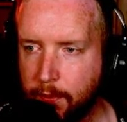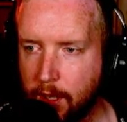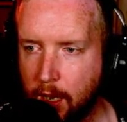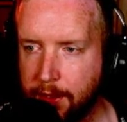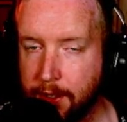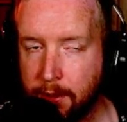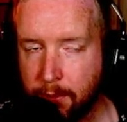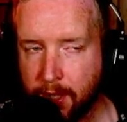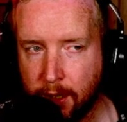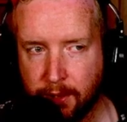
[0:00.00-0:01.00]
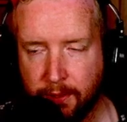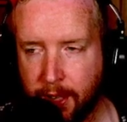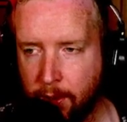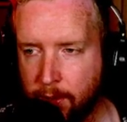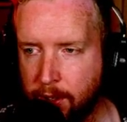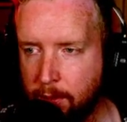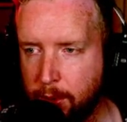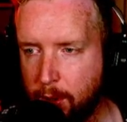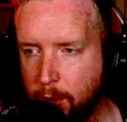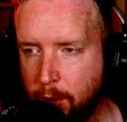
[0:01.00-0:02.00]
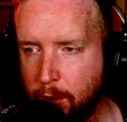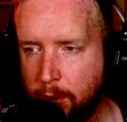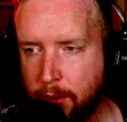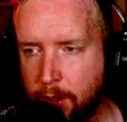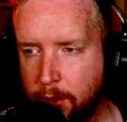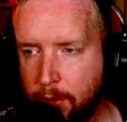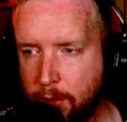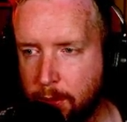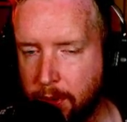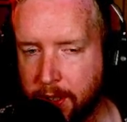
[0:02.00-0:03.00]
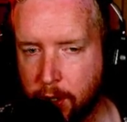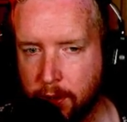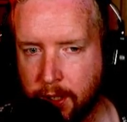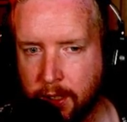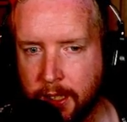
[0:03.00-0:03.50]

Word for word: Either to themselves if they're not subbed or to someone of their choosing.